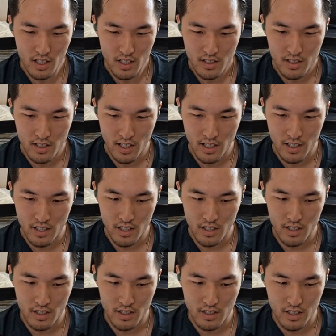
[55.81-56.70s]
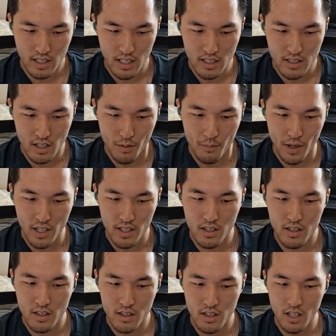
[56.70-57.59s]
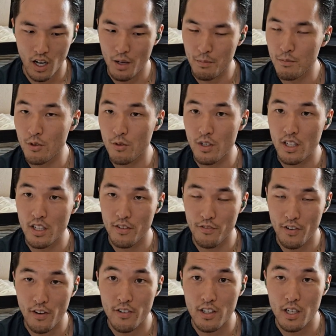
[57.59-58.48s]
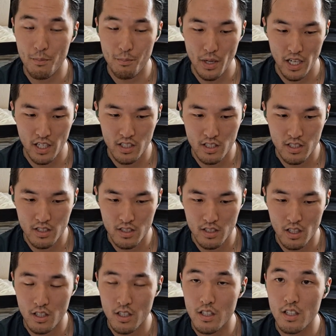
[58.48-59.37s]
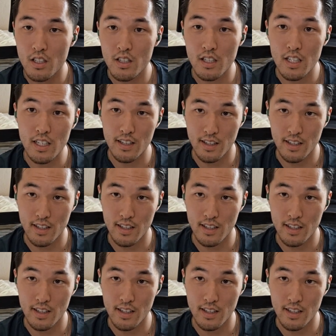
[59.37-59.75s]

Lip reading: saying these are my top three favorite companions in the